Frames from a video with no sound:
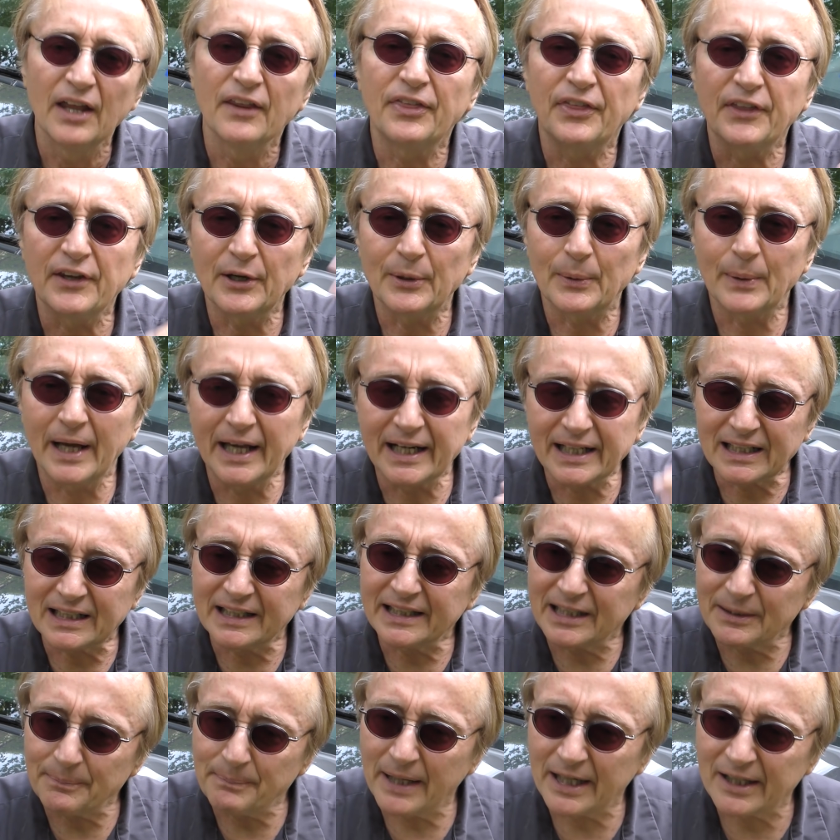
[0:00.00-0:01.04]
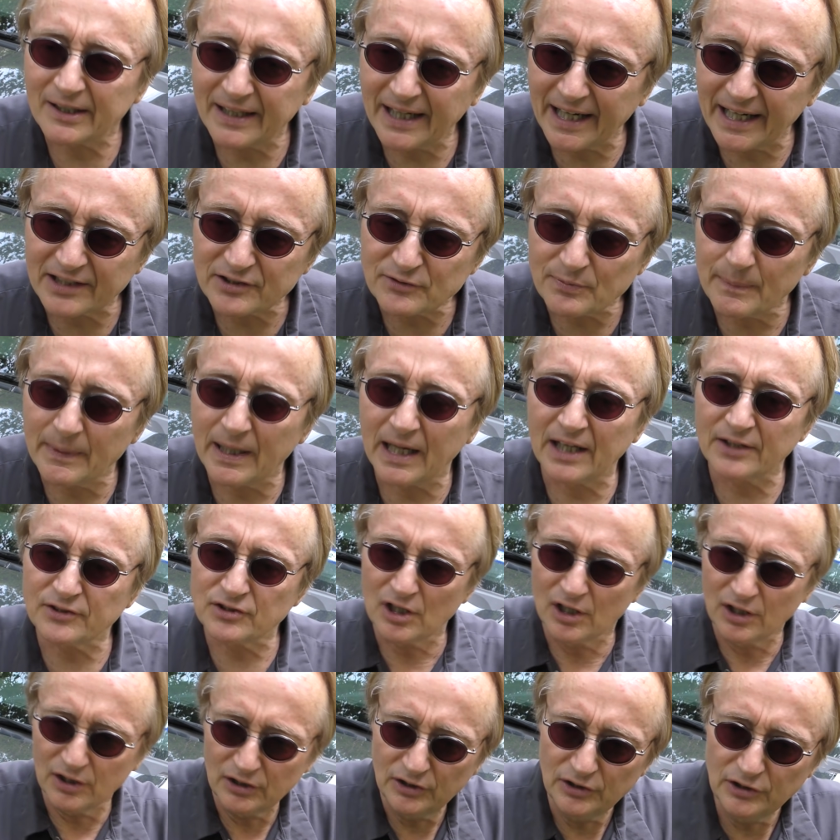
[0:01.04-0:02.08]
theoretically get better gas mileage.
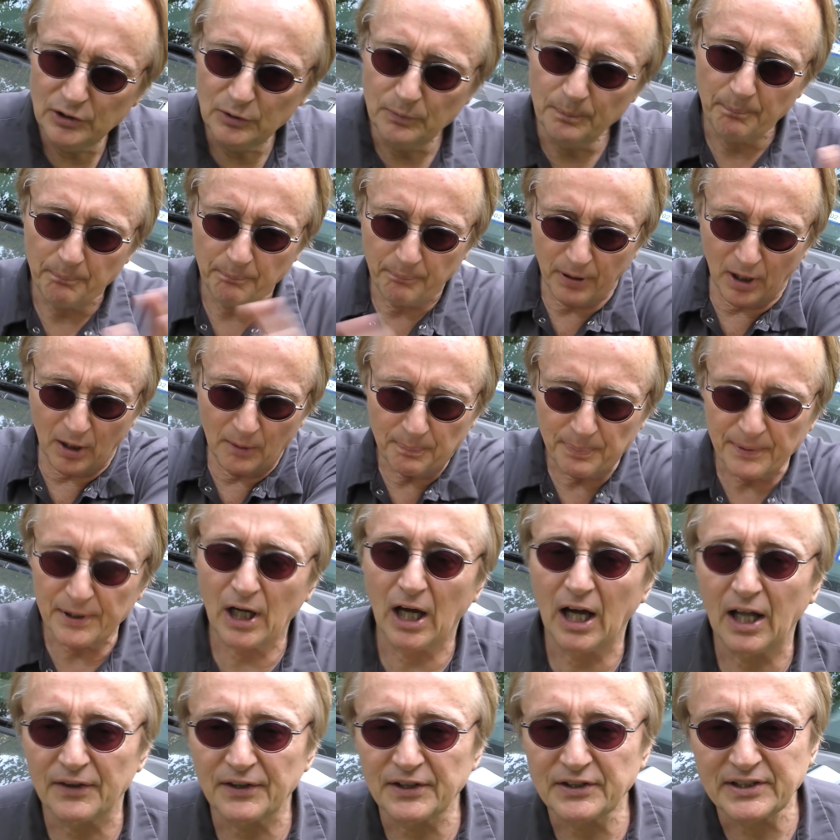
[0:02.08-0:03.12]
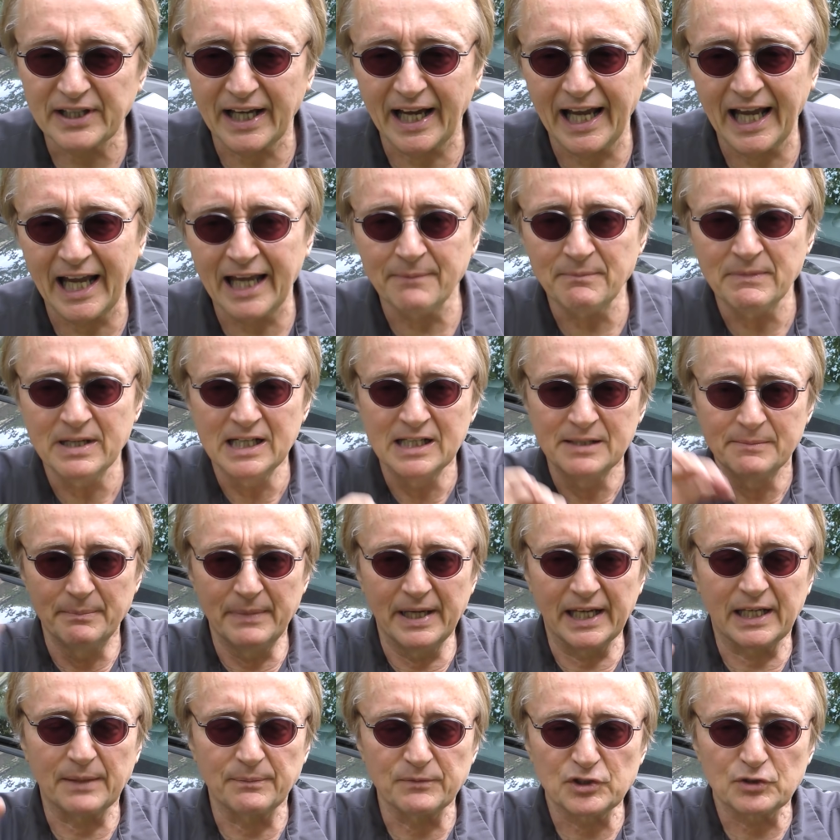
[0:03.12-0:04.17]
You pump it all the time,
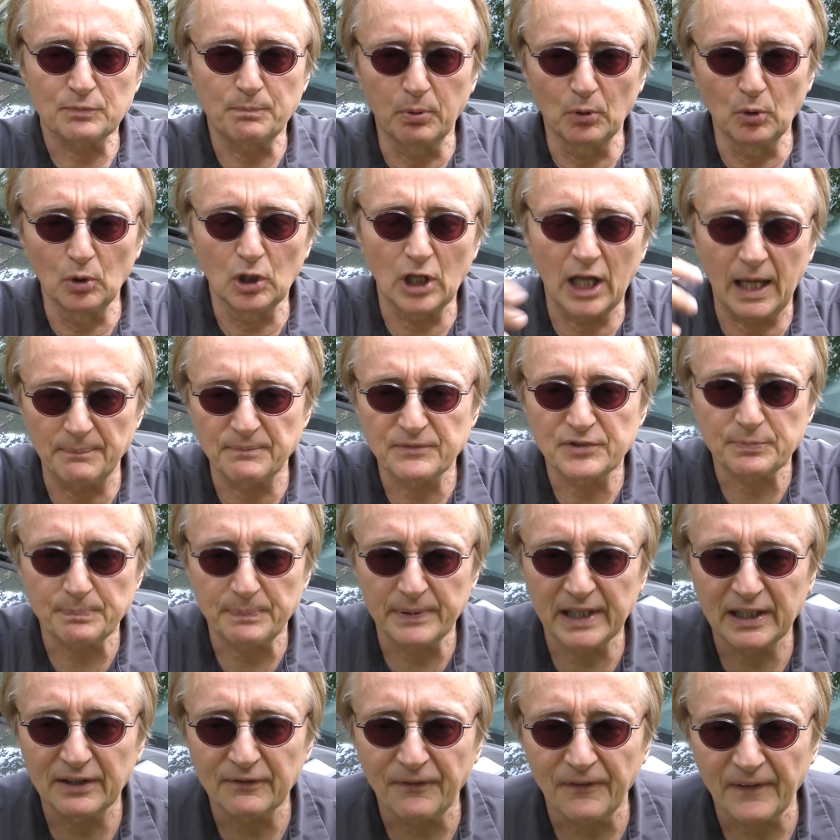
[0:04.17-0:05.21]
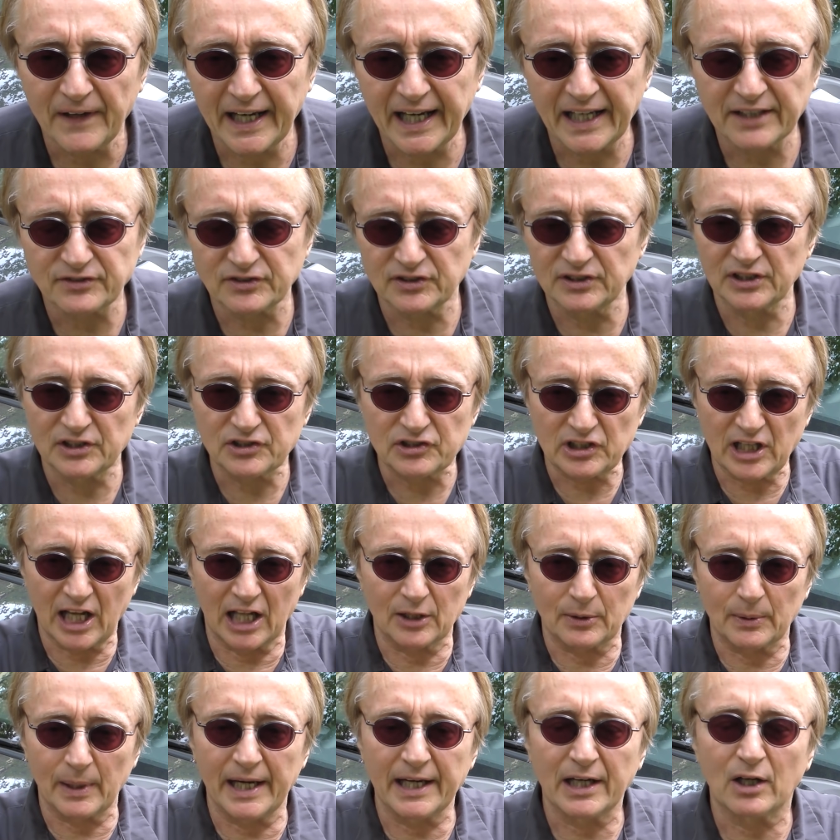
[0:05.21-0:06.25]
make them spool up and spin fast and
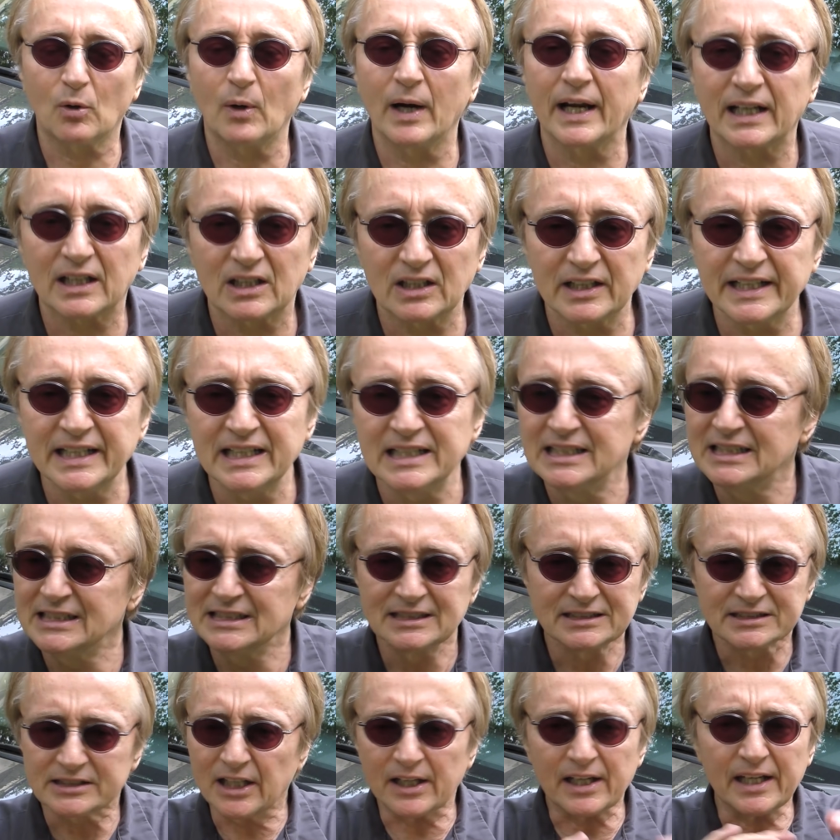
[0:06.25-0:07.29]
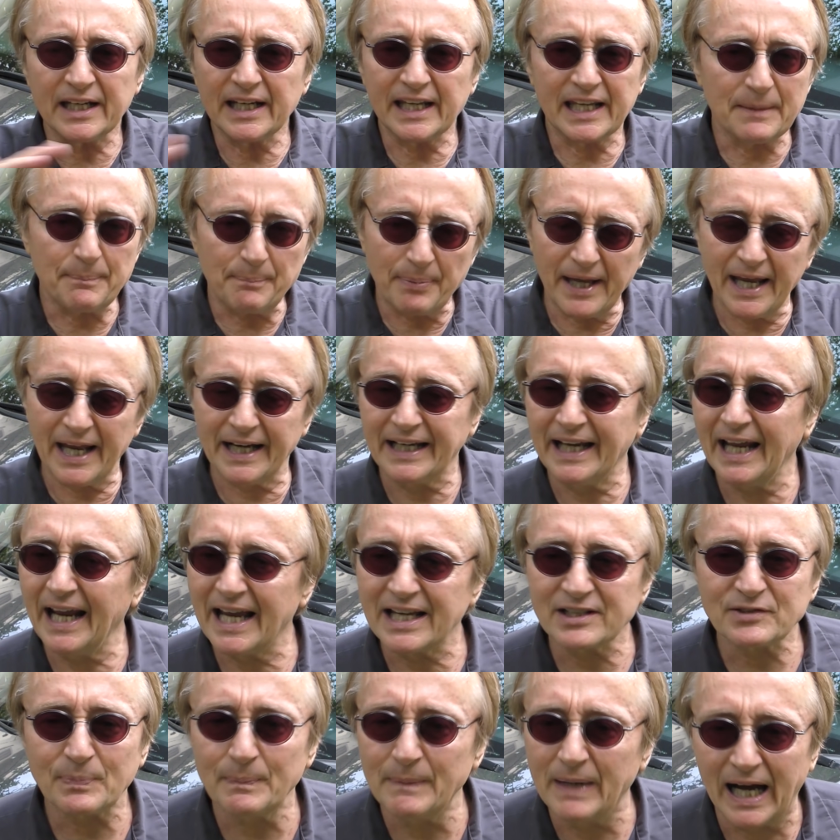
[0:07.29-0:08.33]
accelerate quickly. They're going to get bad
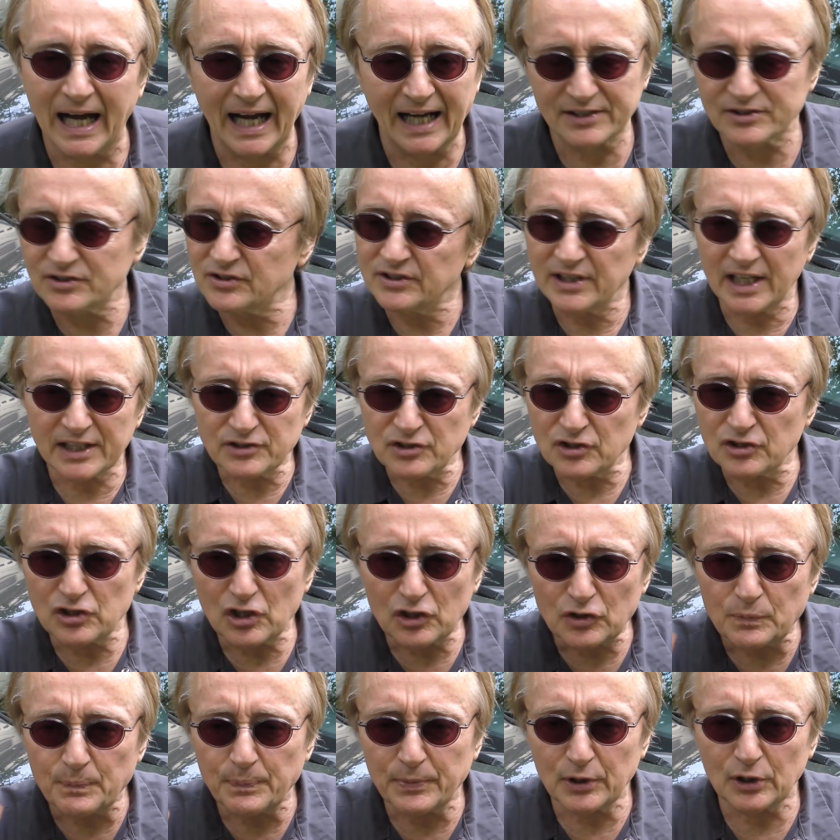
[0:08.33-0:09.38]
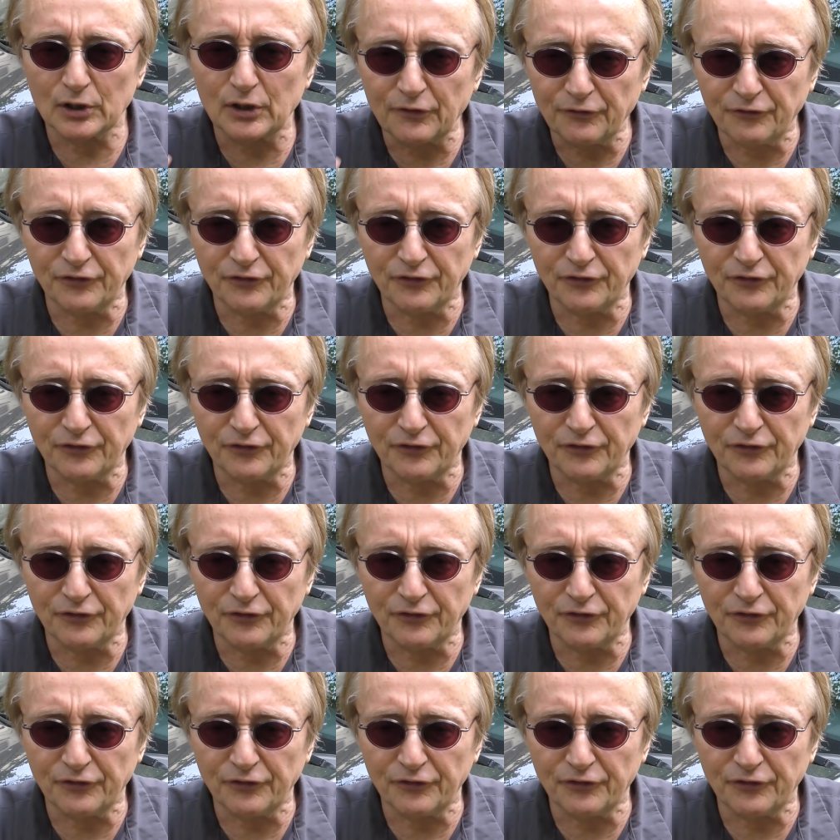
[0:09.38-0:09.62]
gas mileage. That's just pure